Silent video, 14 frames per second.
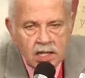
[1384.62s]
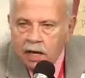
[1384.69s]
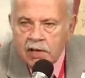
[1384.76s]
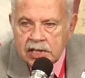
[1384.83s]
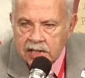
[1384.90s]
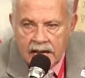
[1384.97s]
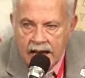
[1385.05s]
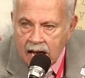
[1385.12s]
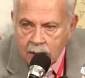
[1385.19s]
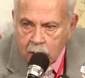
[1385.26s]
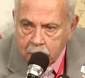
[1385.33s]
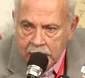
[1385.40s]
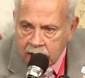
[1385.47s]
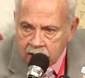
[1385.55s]
give a damn
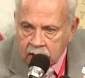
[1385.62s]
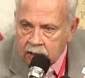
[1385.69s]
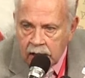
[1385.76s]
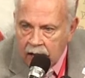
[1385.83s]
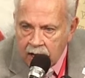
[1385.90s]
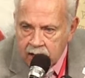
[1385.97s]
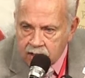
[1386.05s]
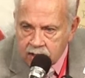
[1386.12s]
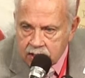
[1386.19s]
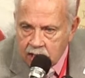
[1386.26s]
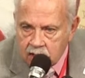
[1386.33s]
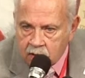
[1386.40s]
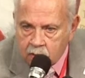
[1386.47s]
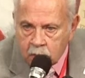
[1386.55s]
about the United
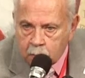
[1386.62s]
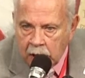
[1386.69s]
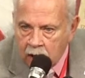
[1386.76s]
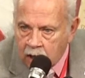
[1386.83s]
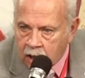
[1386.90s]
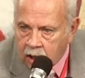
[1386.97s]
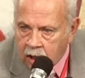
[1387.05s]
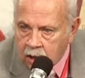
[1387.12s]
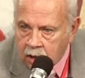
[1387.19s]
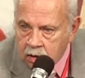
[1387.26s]
States of America,